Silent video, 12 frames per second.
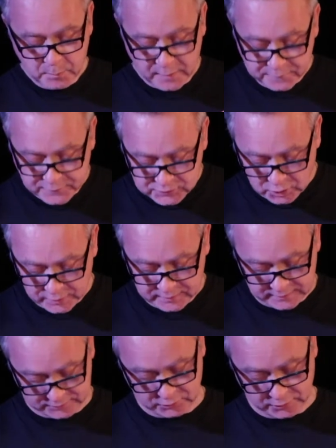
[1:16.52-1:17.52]
But for
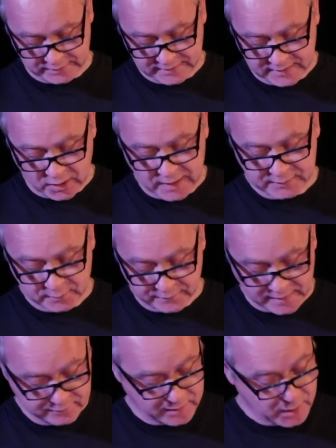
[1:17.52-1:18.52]
Johnny, the idea of
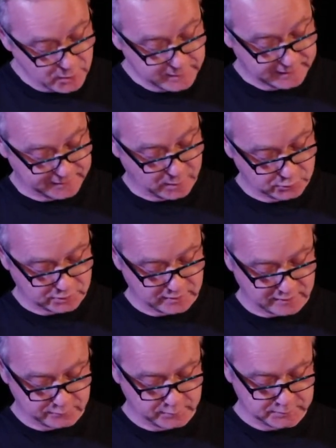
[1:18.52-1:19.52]
ever owning an
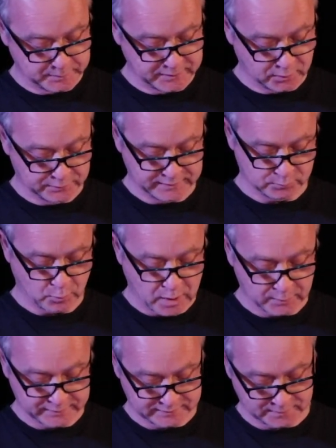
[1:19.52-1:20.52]
ultralove was beyond his
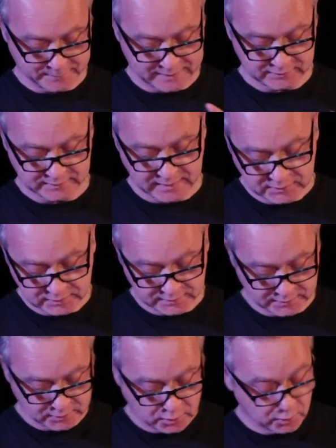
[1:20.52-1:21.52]
wildest imagination.
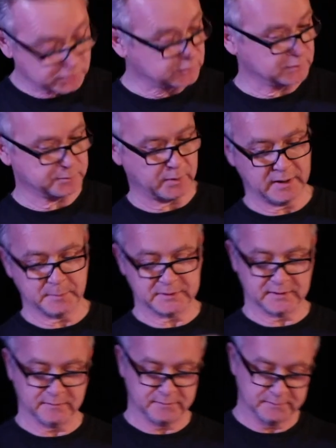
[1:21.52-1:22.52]
The cost was
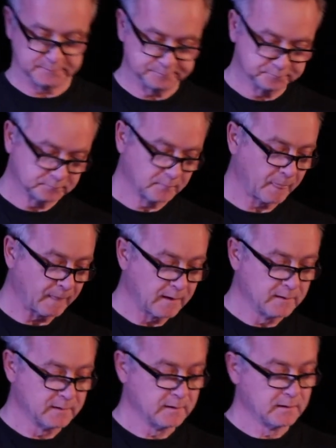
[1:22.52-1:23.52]
prohibitive.
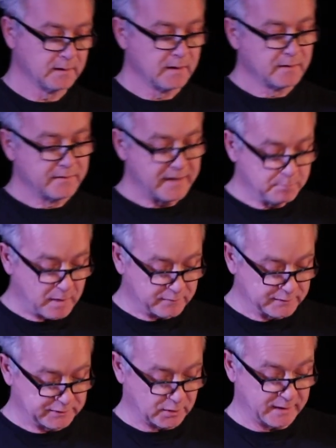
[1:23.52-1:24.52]
Then
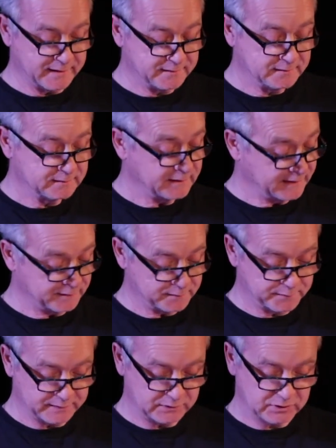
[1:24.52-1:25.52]
Mother died and
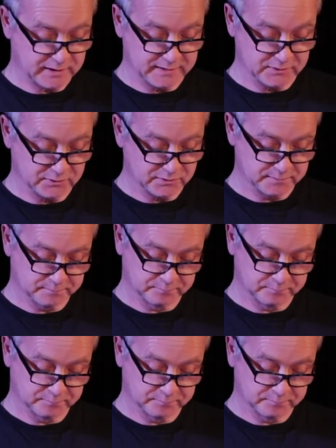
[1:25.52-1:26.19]
everything changed.